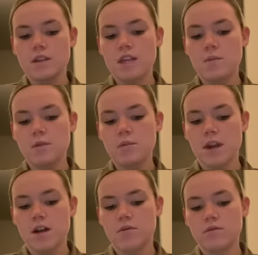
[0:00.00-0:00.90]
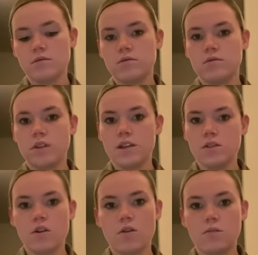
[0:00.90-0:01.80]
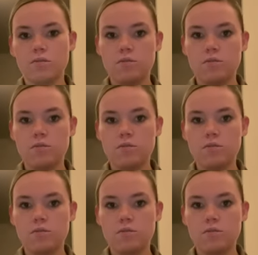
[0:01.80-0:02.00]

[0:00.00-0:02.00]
tape them down like so.